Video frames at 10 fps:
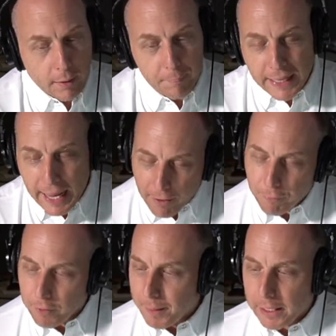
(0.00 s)
But
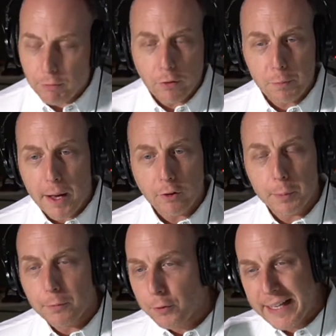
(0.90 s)
everybody
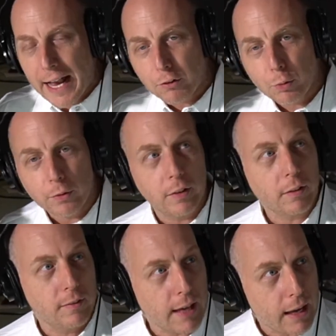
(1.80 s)
responsible for the actual
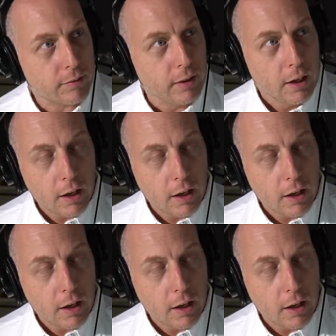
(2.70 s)
success